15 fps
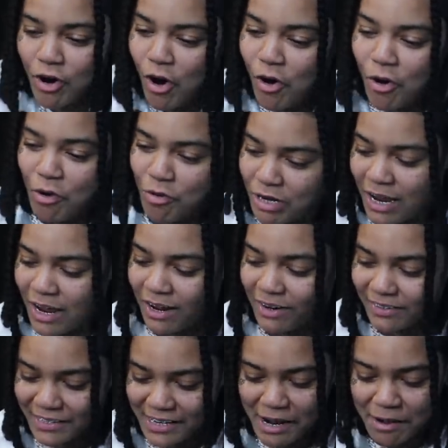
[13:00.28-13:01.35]
old now.
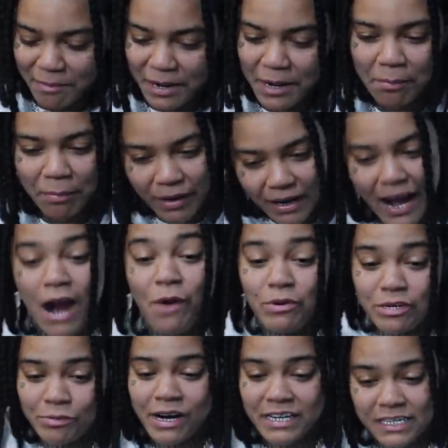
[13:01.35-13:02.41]
You know what I mean? But I
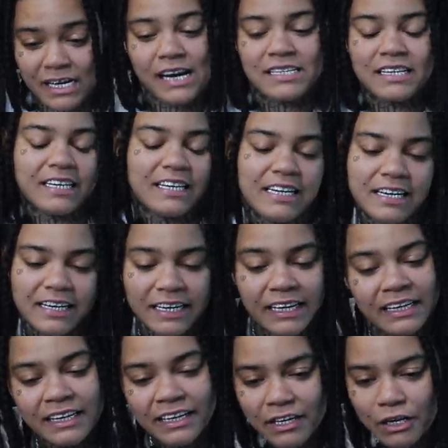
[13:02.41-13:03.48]
was watching watching as a kid,
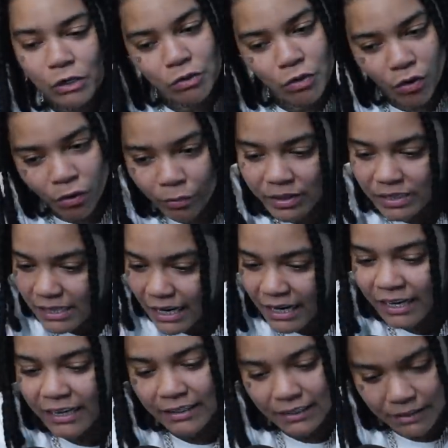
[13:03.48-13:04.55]
and you always had